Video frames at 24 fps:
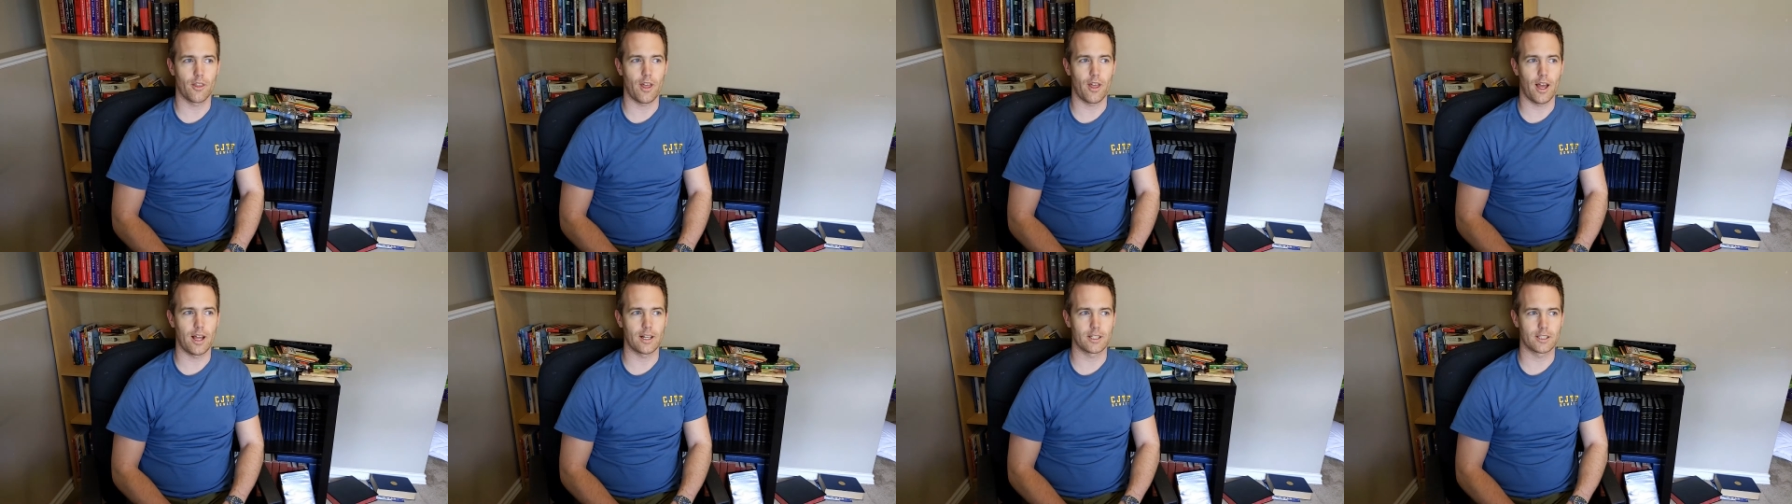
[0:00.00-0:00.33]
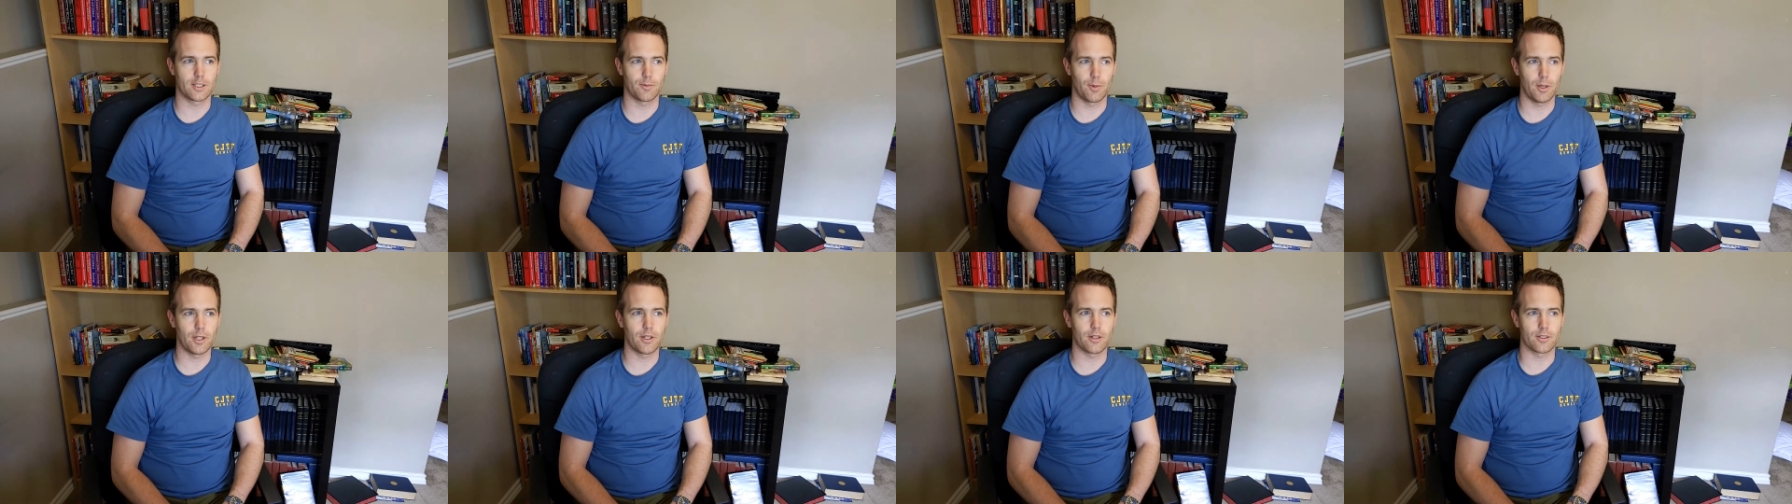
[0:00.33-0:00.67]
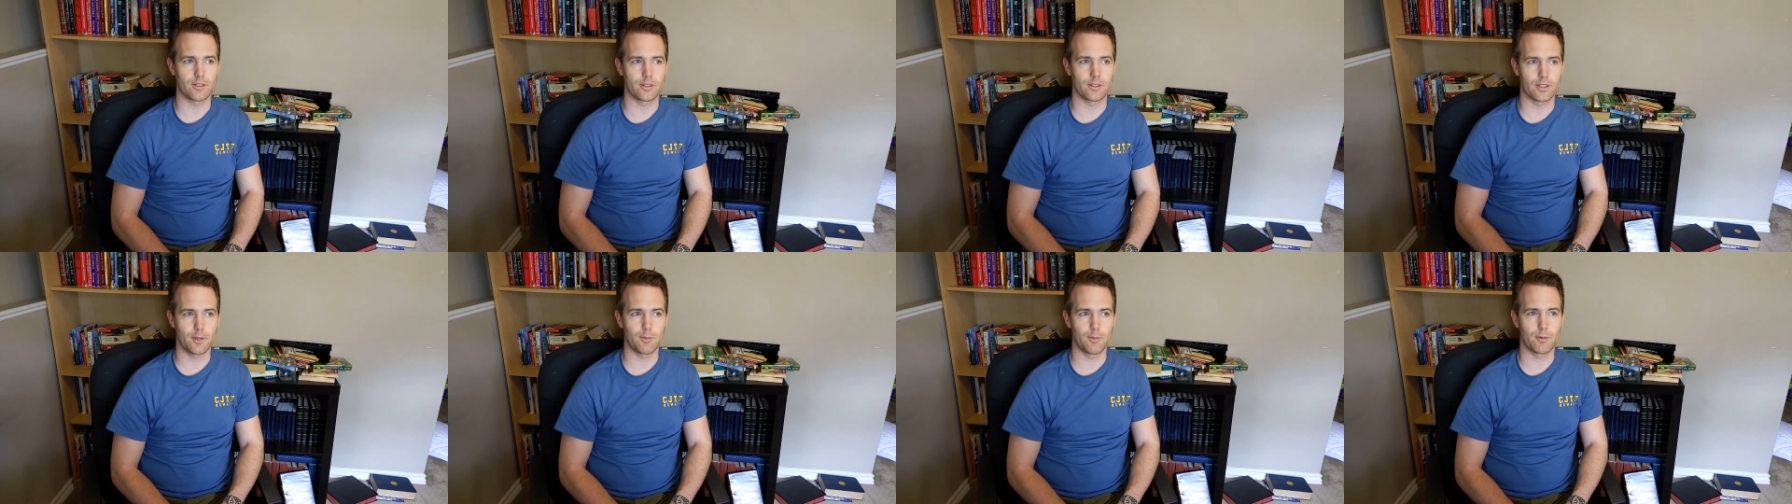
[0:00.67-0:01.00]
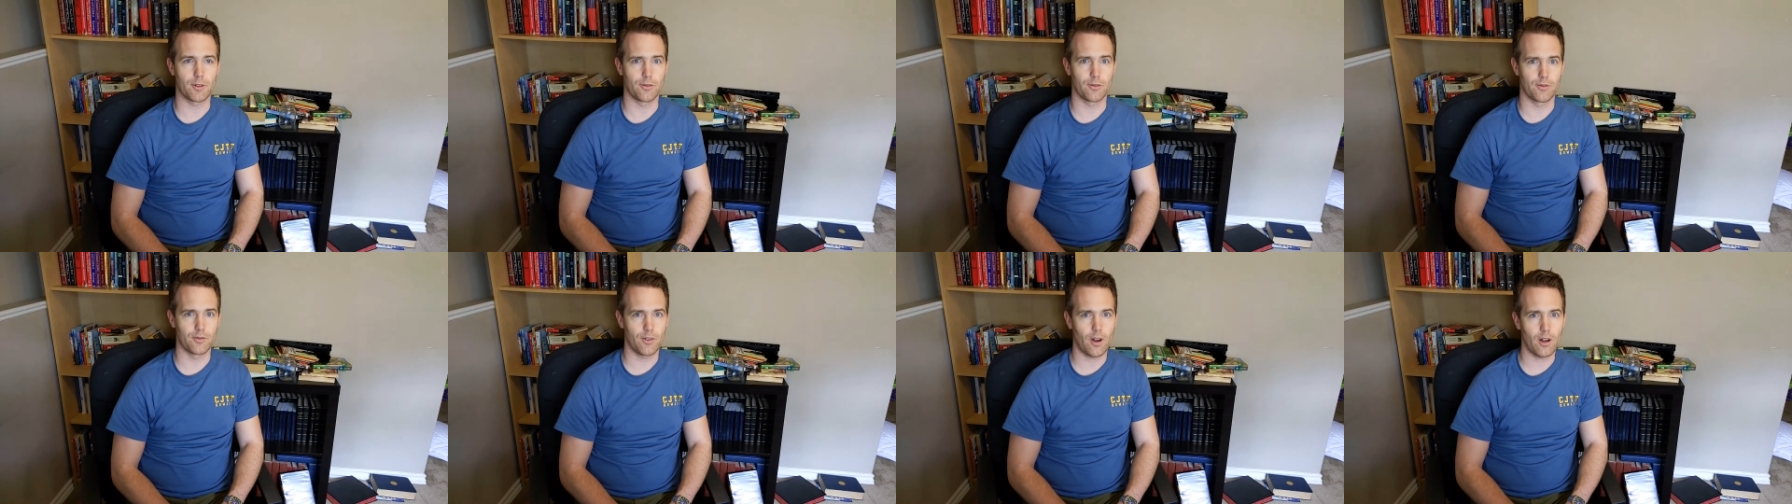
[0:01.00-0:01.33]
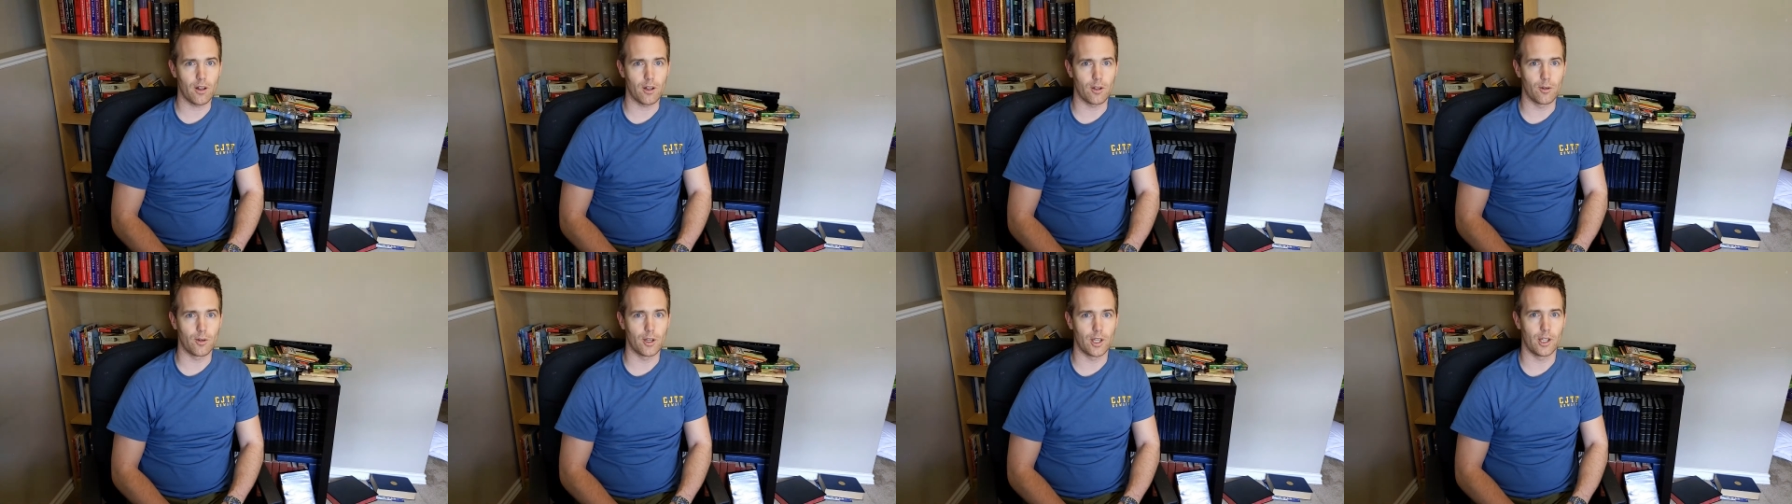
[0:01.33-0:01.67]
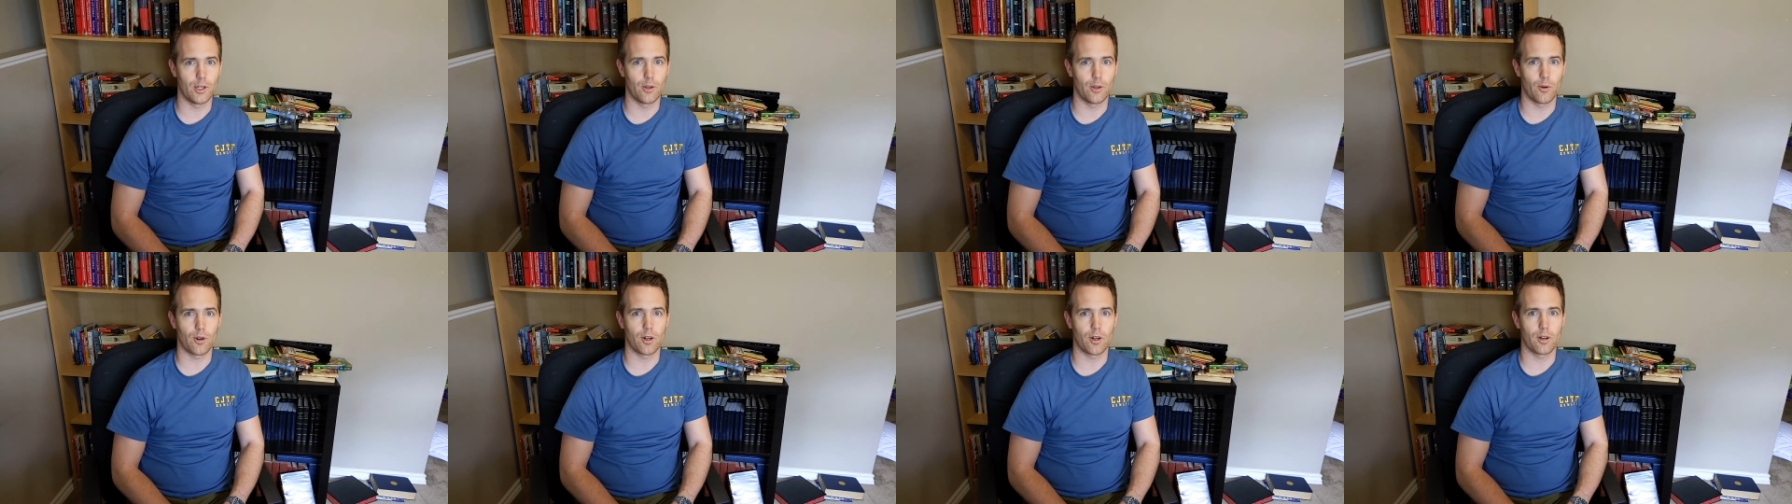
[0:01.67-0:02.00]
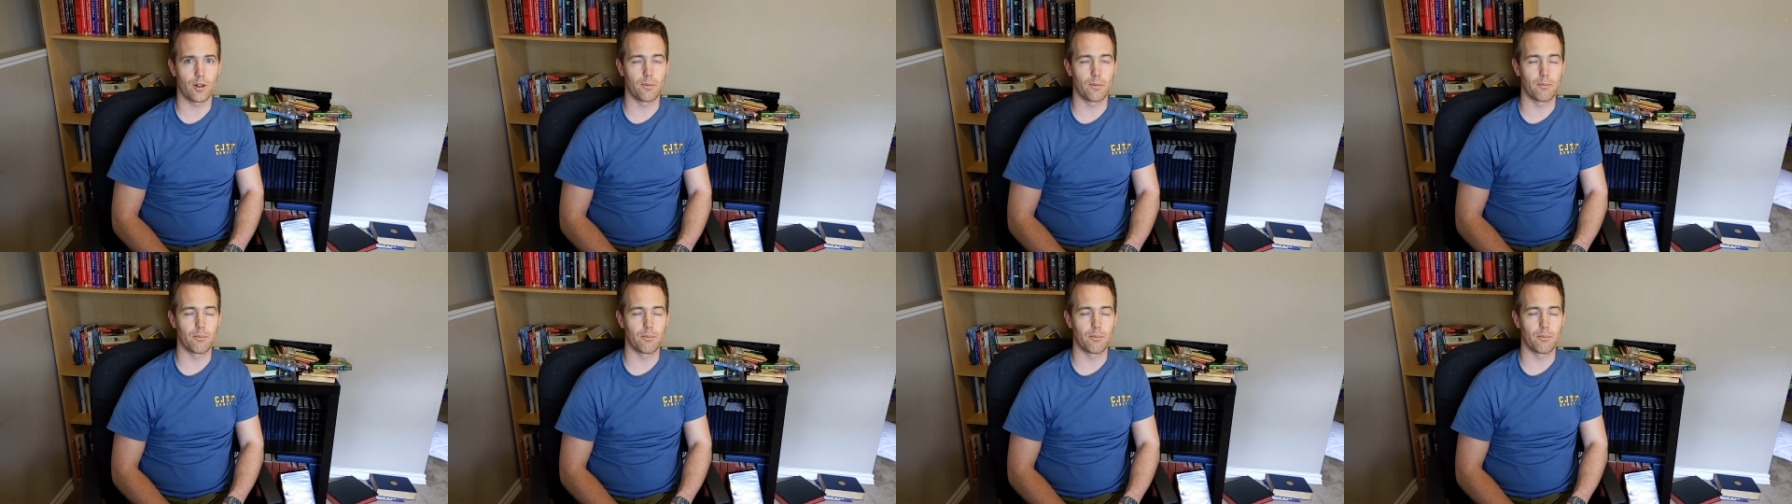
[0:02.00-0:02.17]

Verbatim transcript: that speakers seem to follow in order to